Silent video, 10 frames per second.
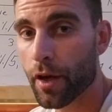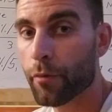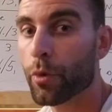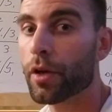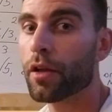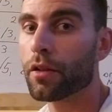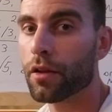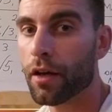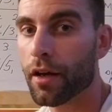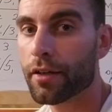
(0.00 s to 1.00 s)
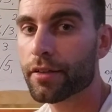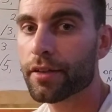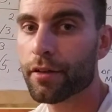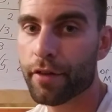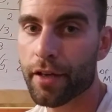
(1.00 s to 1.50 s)
I put a lot
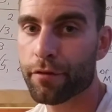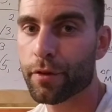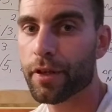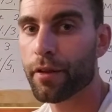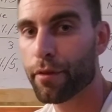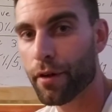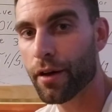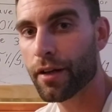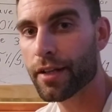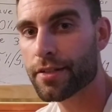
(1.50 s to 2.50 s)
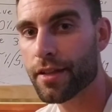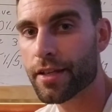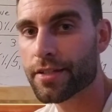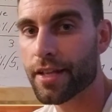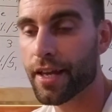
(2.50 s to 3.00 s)
of effort and thought into
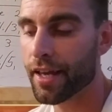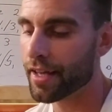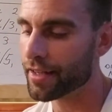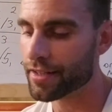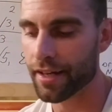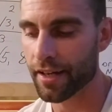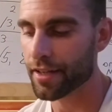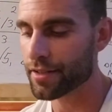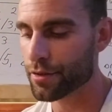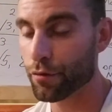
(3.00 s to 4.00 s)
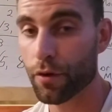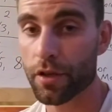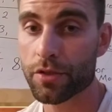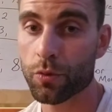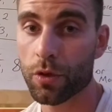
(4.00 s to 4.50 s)
this, and so far
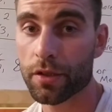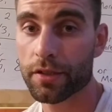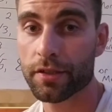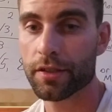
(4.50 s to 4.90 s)
it's worked